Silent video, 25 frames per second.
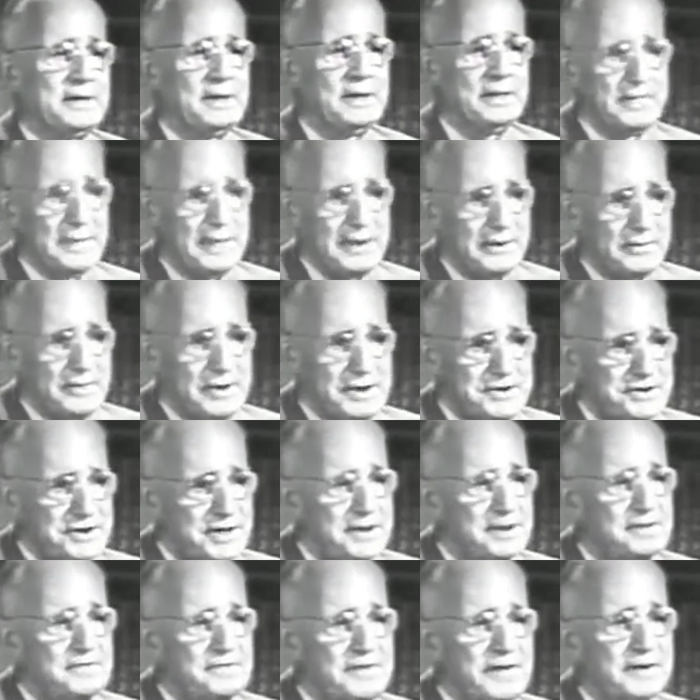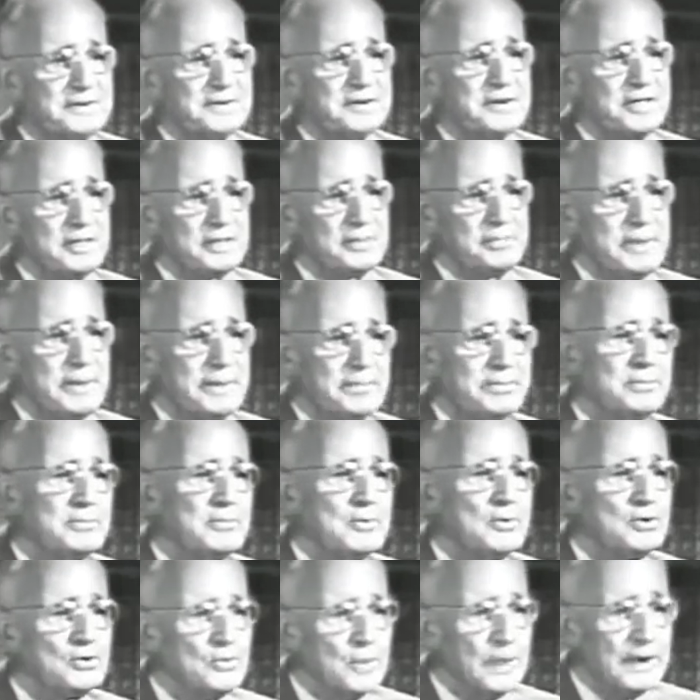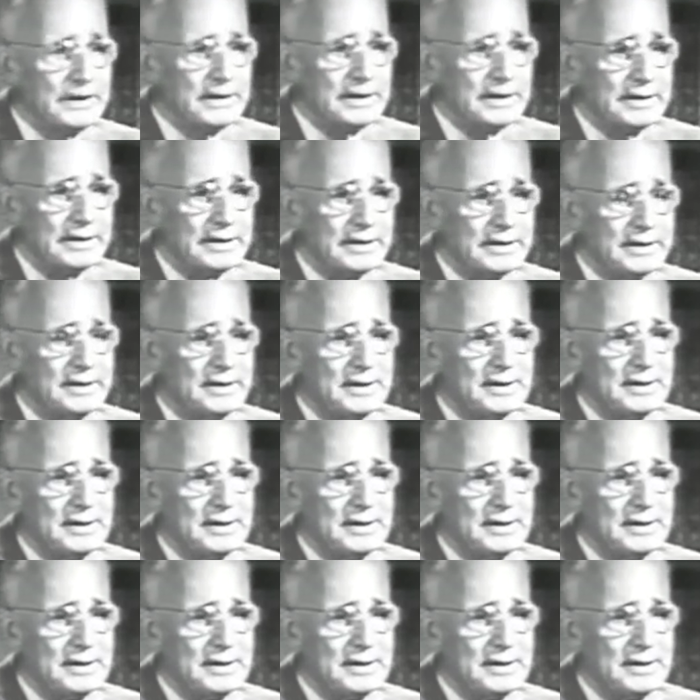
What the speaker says: they reach and affect other people more quickly.